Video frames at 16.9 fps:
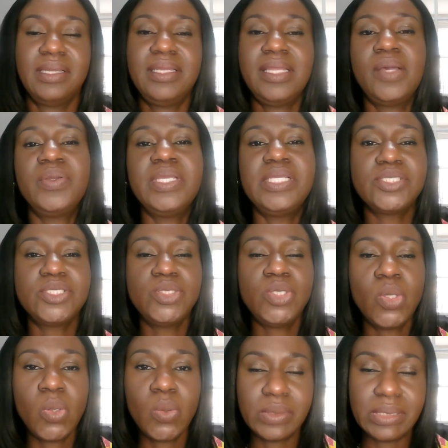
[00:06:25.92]
Now, it is
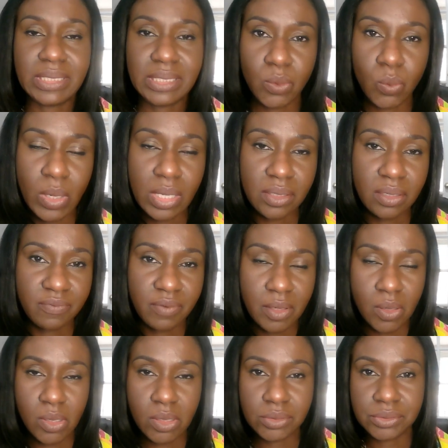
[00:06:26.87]
known there are well
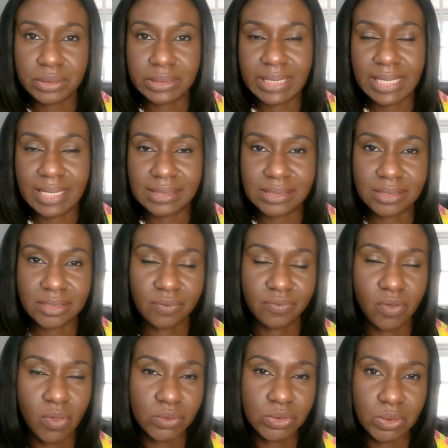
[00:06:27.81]
over 100 cases of
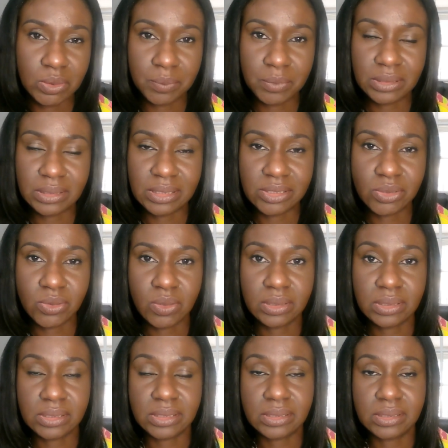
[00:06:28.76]
autoimmune
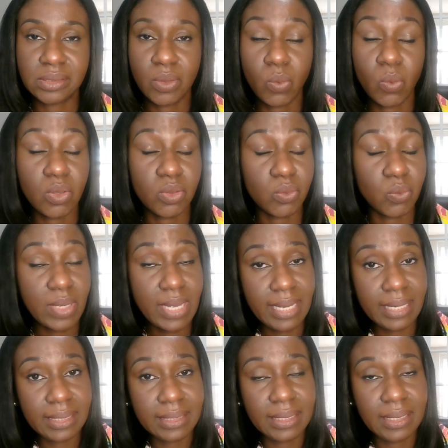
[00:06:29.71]
disorders
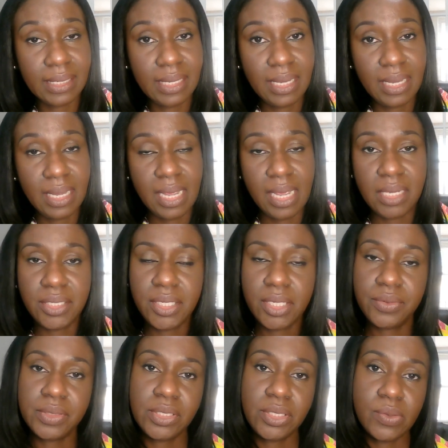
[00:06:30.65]
worldwide. And
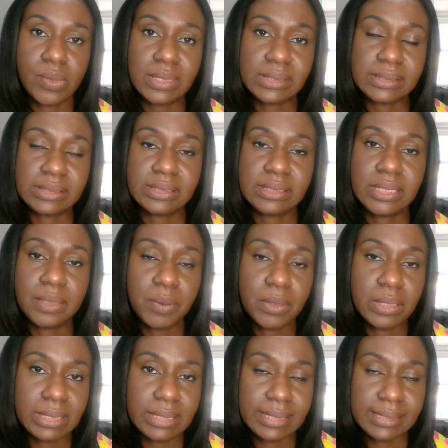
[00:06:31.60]
here in the US, the
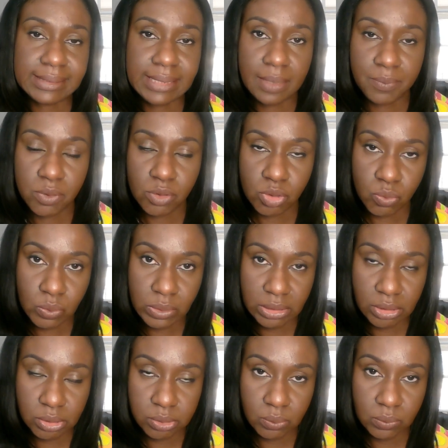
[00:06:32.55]
typical examples will
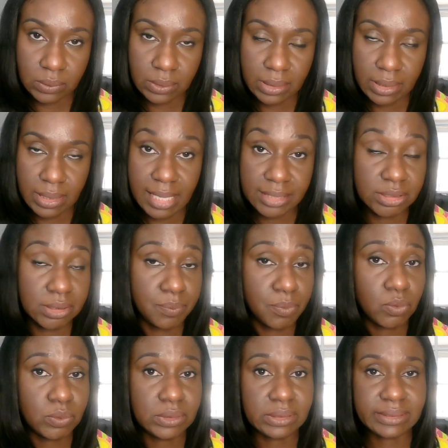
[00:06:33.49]
include
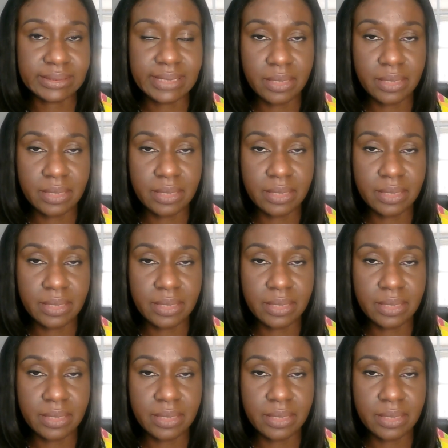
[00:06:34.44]
Hashimoto's